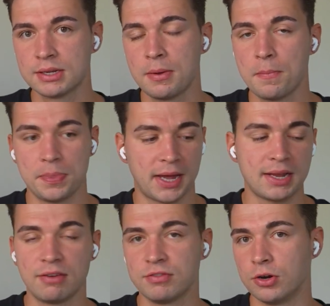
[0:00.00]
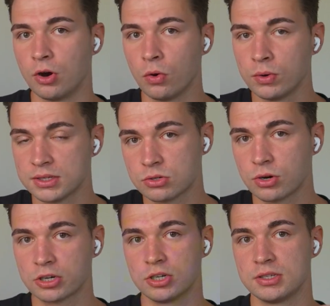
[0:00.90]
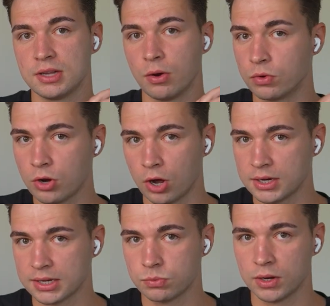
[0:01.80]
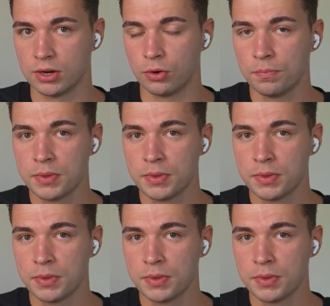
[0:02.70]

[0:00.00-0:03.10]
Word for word: that have their own instructions, their own context window.